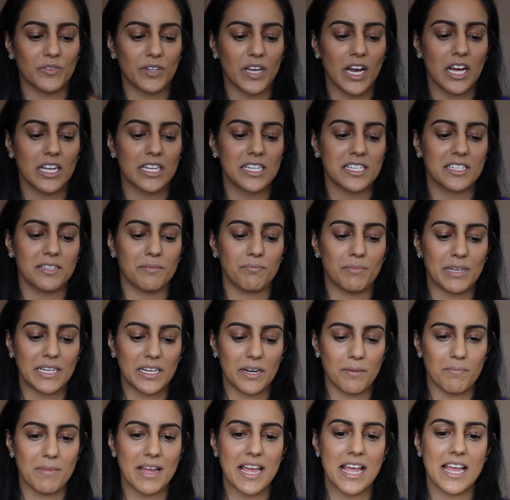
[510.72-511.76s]
of Colours
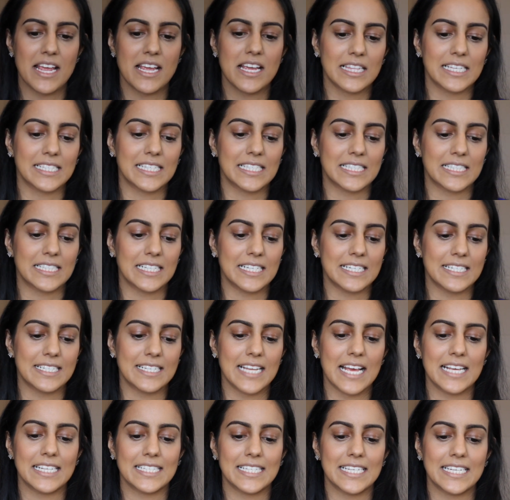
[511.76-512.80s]
Miramé. This is the
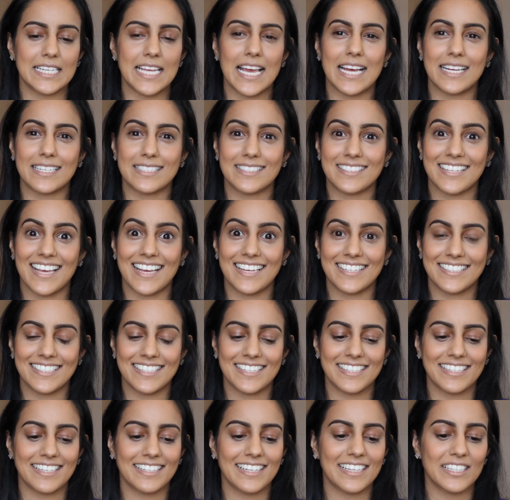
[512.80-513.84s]
Desi
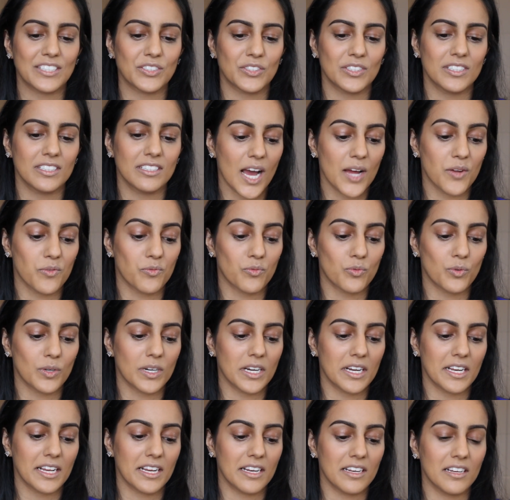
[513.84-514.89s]
XKT collection. I
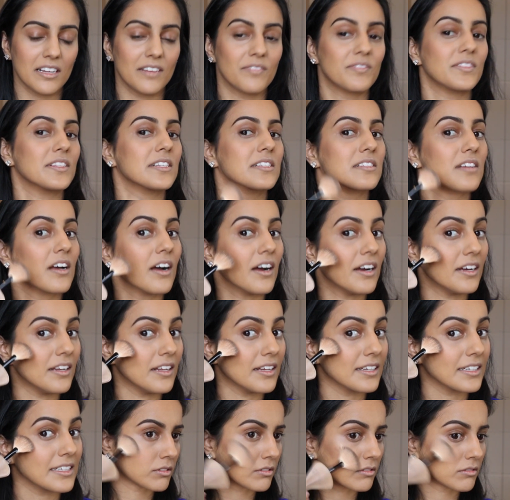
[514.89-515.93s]
really love this
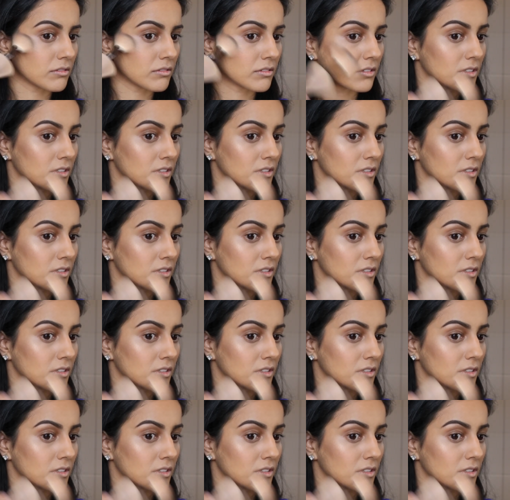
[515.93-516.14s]
highlight.